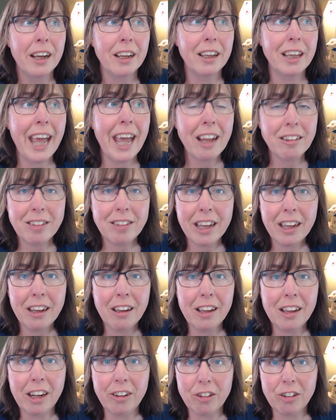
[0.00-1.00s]

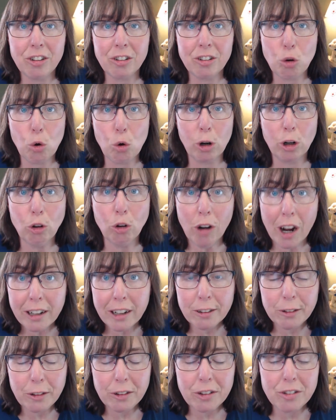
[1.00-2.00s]

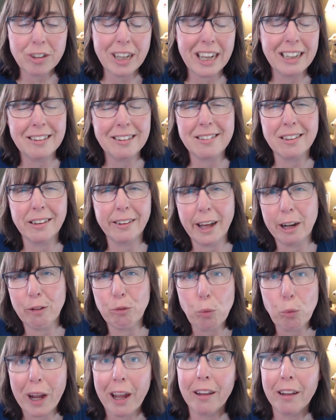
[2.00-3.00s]
cattail_chronicles, and it's a lot
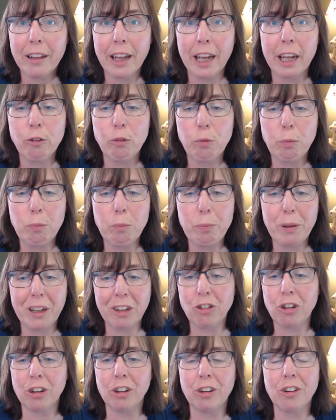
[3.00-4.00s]
of wildlife
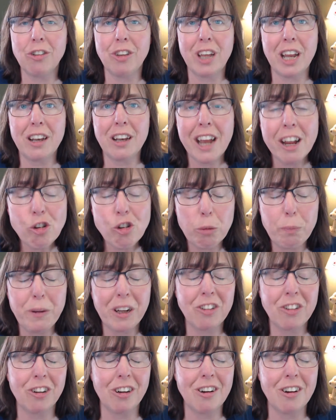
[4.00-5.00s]
pictures and nature
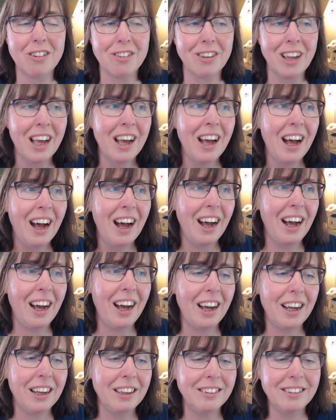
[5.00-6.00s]
pictures
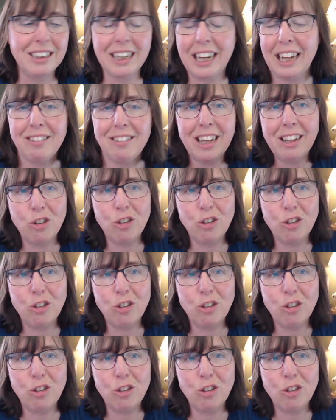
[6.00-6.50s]
that I take